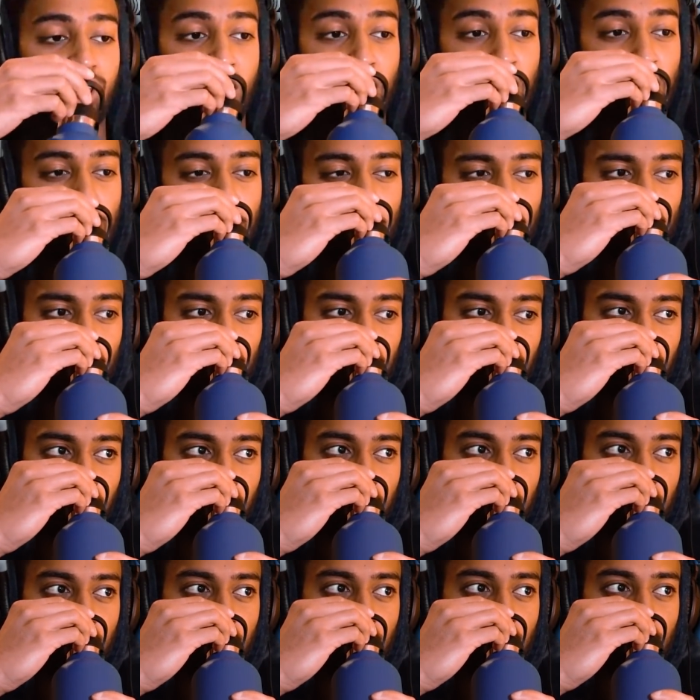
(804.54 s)

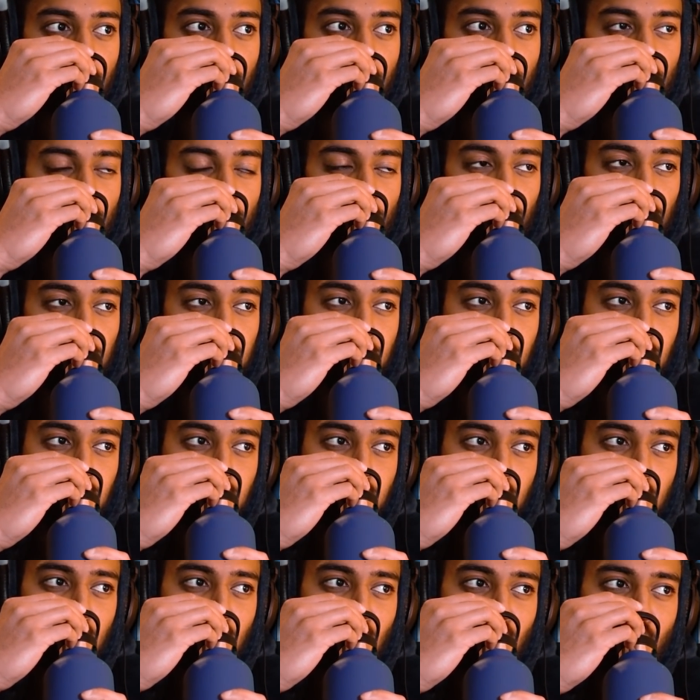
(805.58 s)

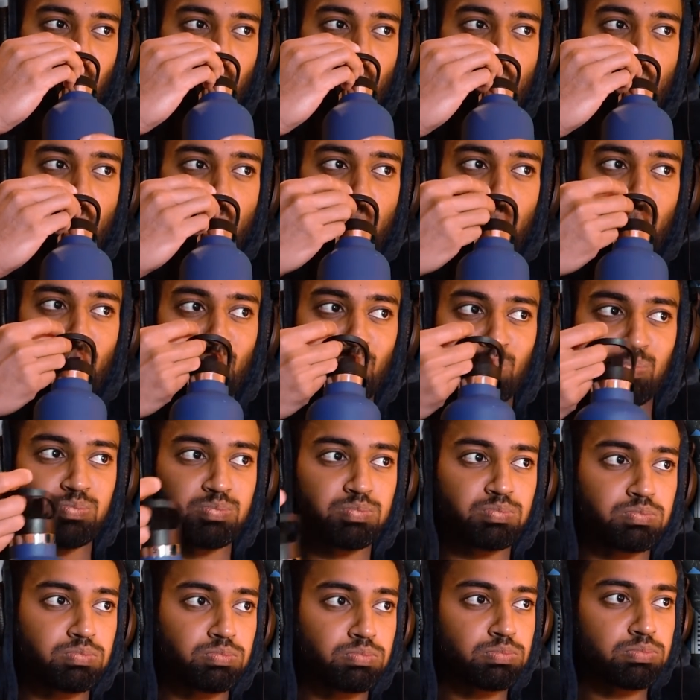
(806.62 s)

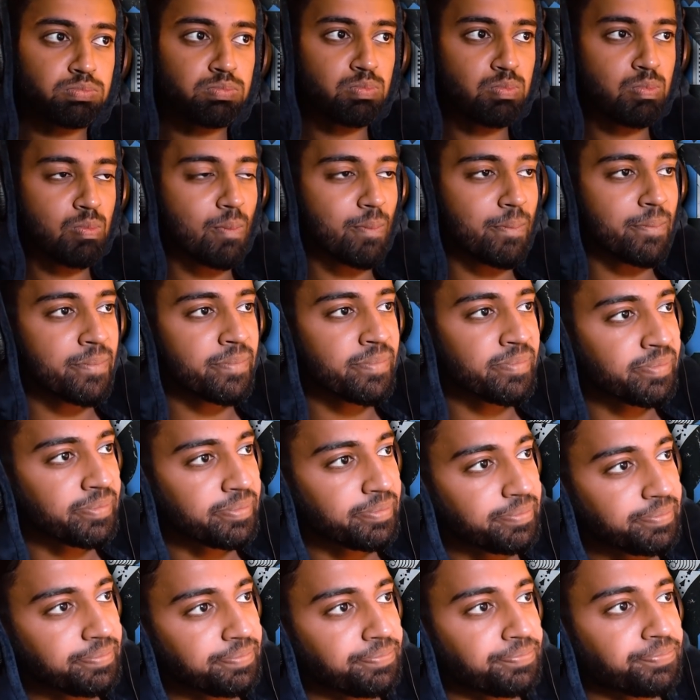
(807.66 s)

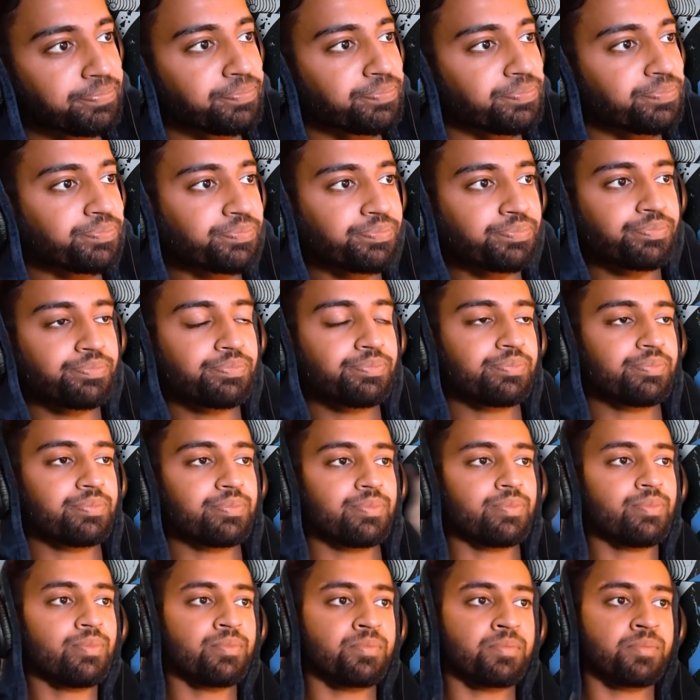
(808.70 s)

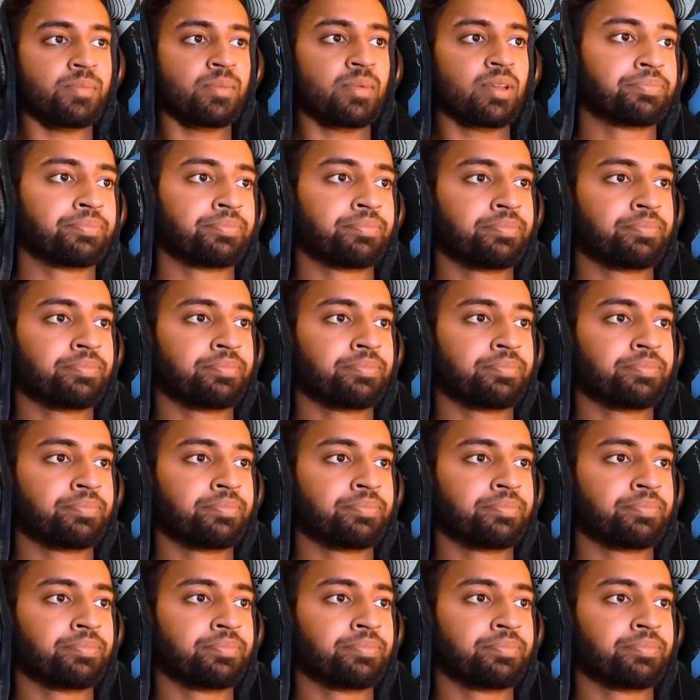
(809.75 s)
(silent)